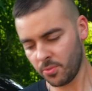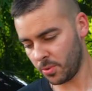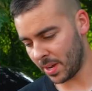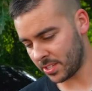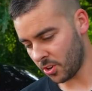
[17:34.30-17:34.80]
we
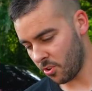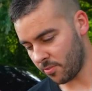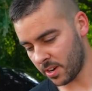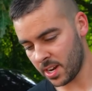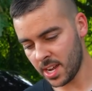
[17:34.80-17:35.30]
went
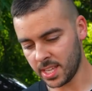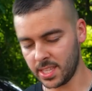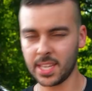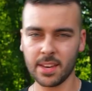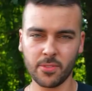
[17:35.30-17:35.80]
over
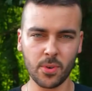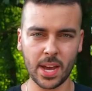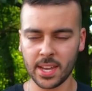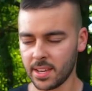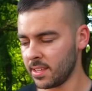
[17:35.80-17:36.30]
the
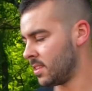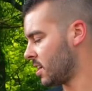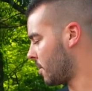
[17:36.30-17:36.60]
giveaway, the